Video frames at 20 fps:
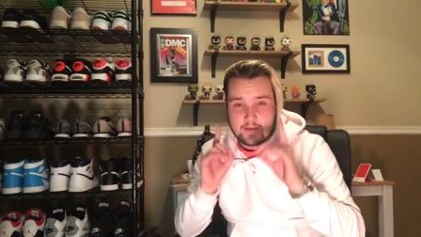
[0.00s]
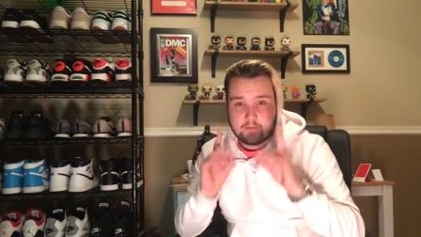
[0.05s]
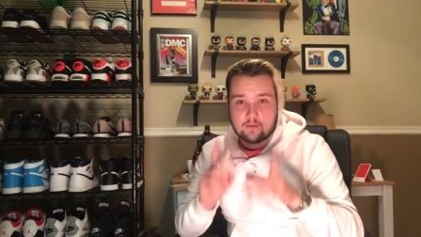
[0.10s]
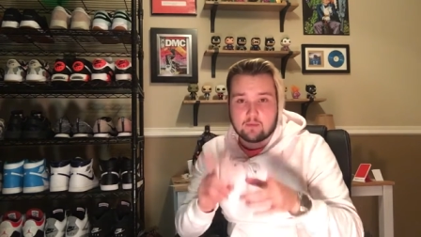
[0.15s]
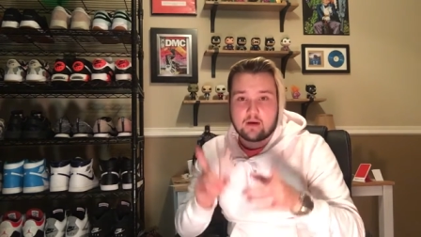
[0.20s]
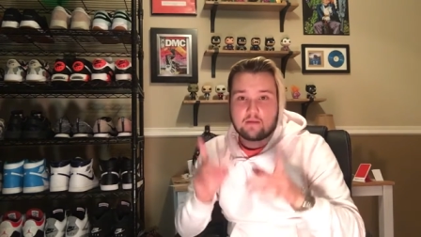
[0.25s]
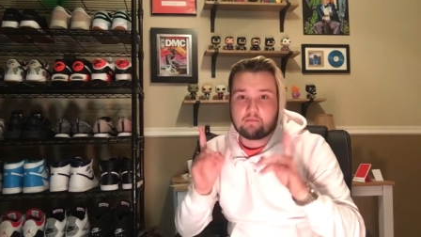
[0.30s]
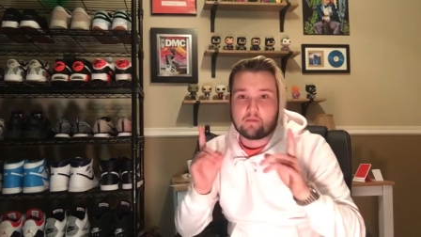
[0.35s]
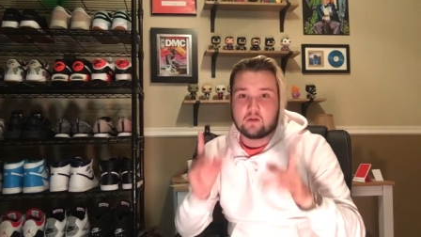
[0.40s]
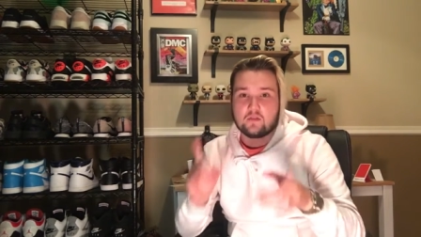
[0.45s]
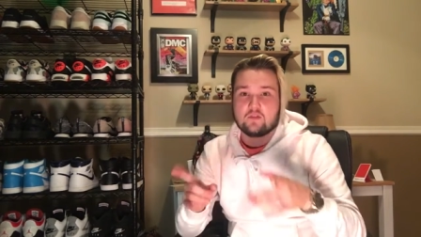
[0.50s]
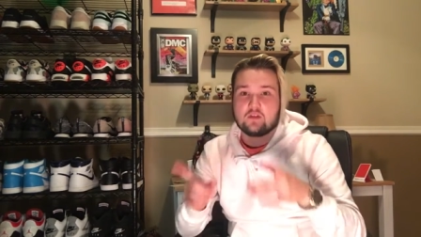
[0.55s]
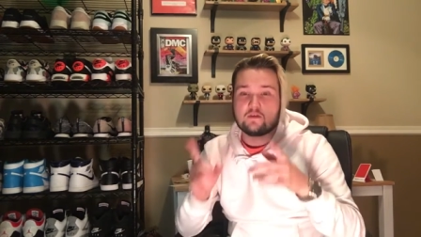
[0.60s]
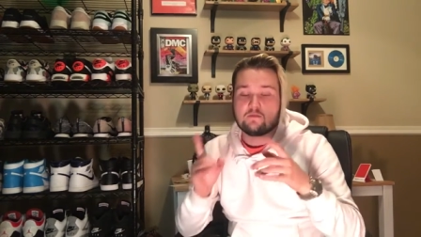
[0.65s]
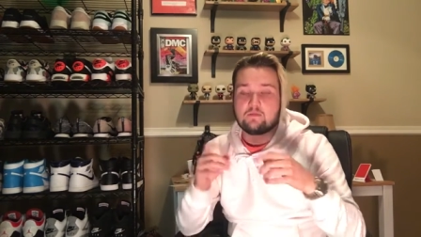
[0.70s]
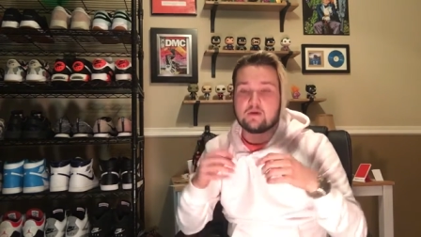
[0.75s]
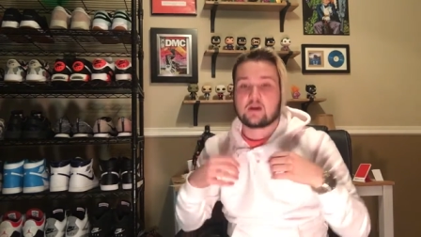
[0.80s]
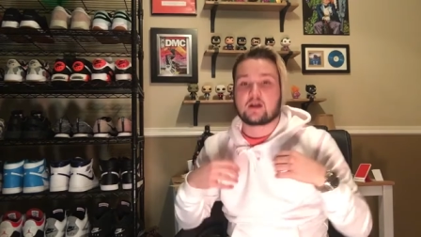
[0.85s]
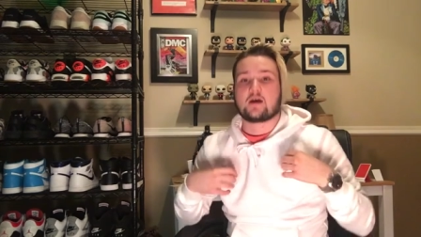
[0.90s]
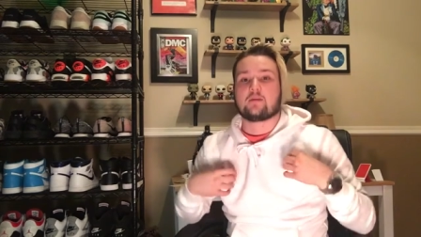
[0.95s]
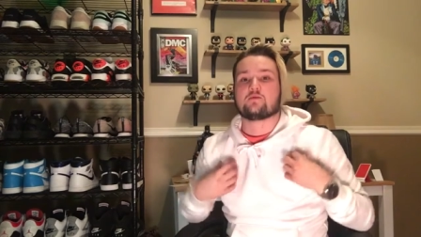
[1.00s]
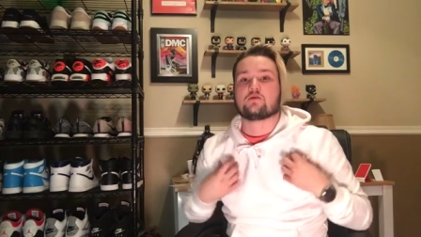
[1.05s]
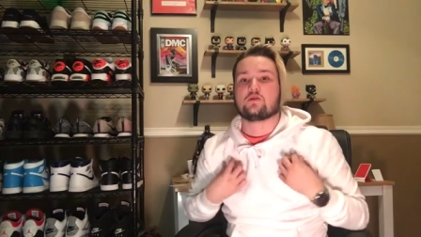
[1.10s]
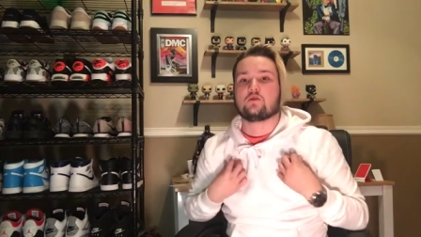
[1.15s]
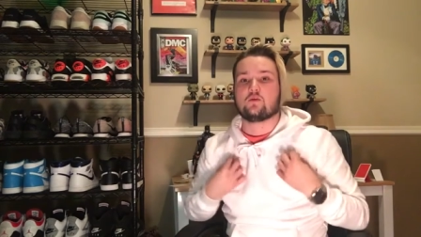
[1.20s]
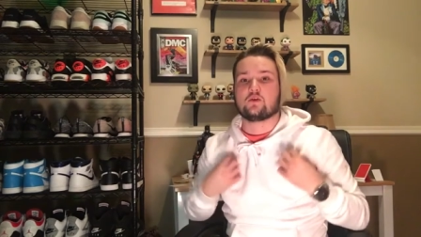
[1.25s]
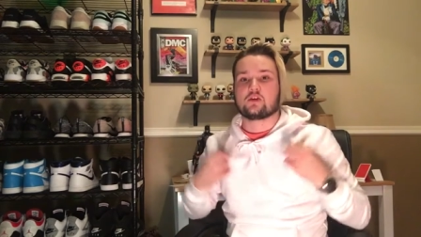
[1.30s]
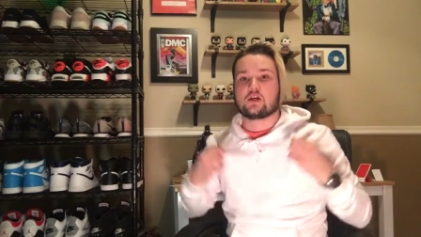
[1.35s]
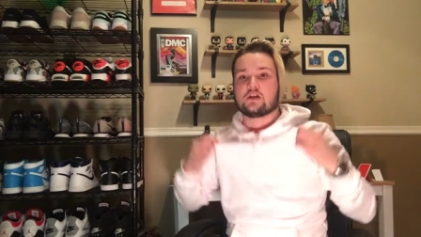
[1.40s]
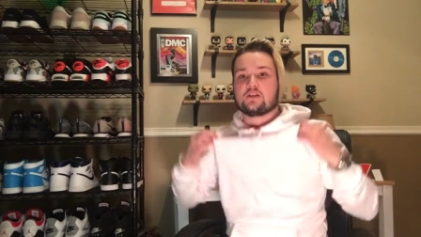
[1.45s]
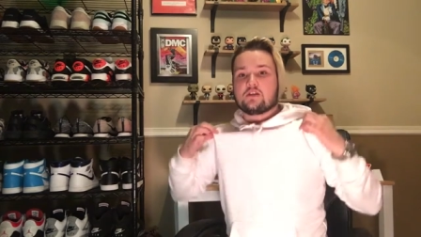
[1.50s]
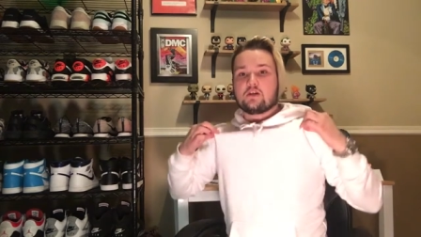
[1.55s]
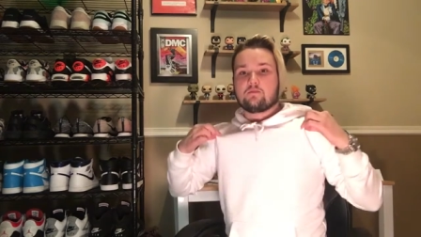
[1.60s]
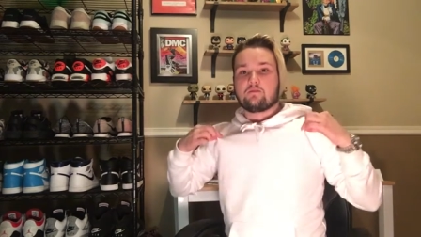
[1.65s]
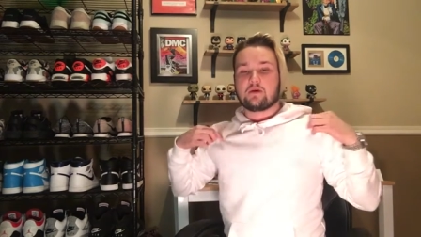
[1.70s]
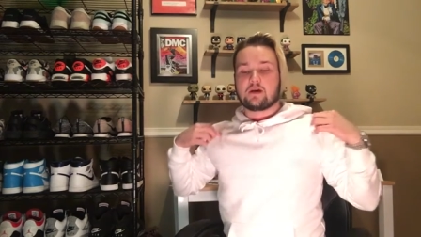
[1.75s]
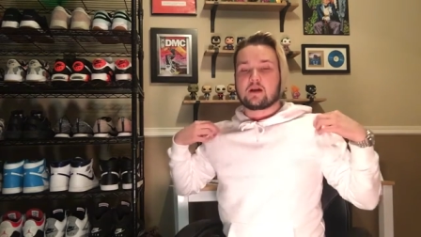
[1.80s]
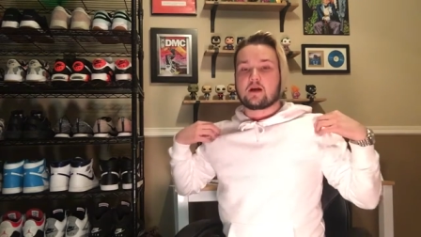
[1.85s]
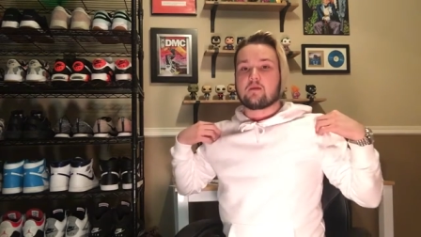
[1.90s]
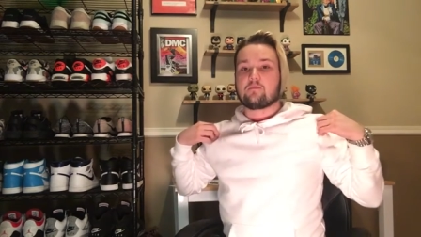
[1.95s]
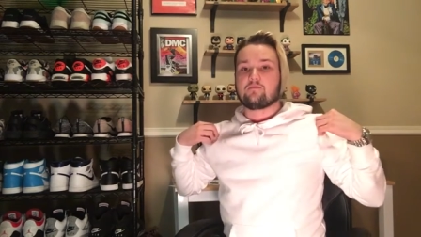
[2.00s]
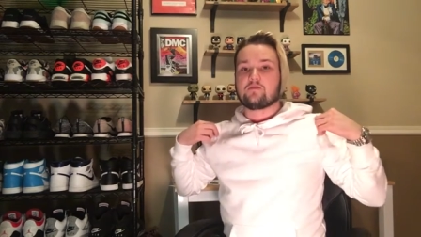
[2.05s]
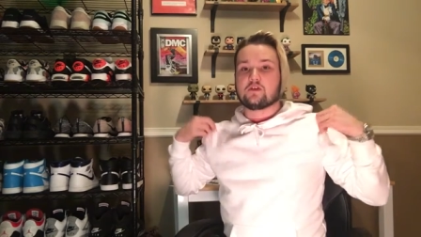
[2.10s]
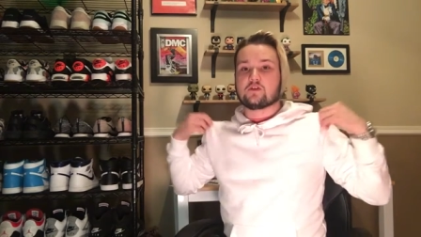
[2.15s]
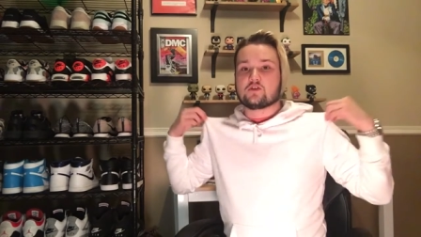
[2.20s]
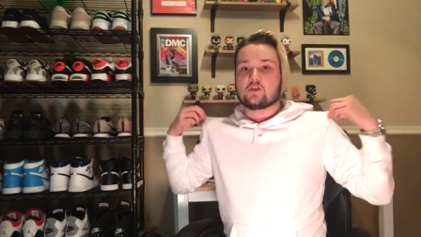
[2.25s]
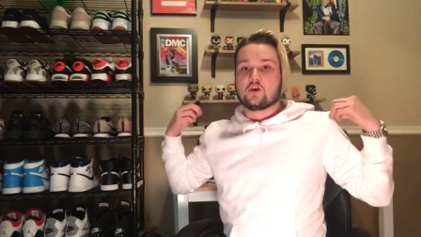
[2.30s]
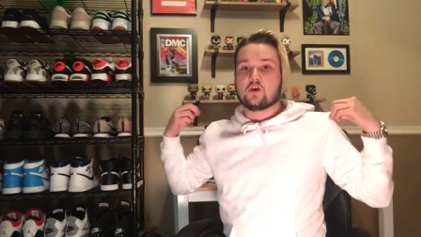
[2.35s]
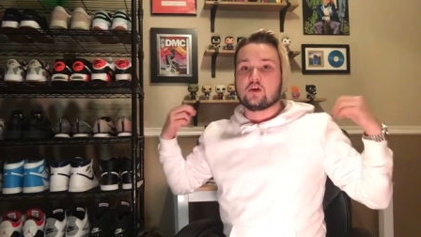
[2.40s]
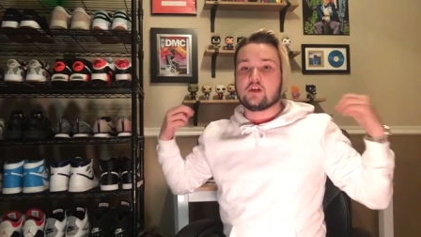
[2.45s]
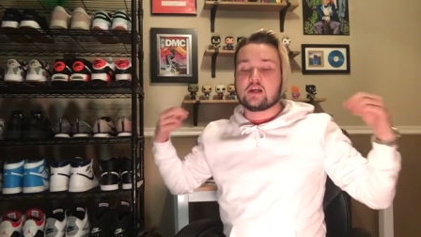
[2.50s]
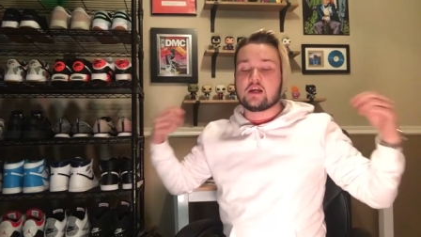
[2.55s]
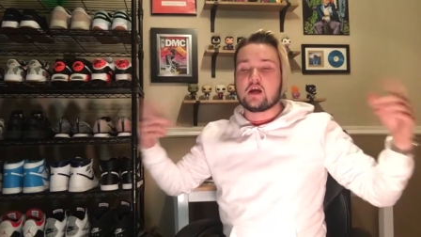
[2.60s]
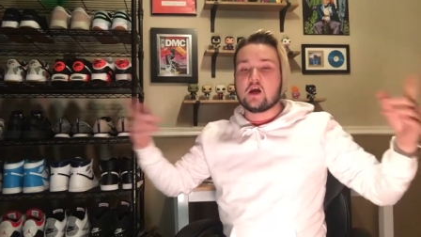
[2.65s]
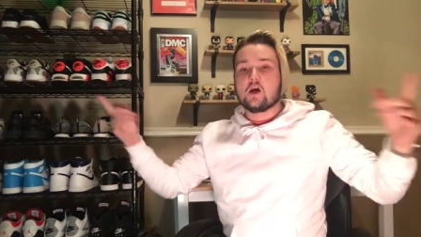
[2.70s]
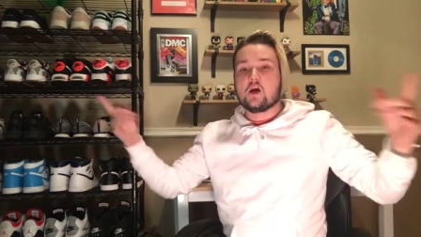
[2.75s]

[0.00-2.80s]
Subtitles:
but my monthly pickups, in which I did pick up this hoodie.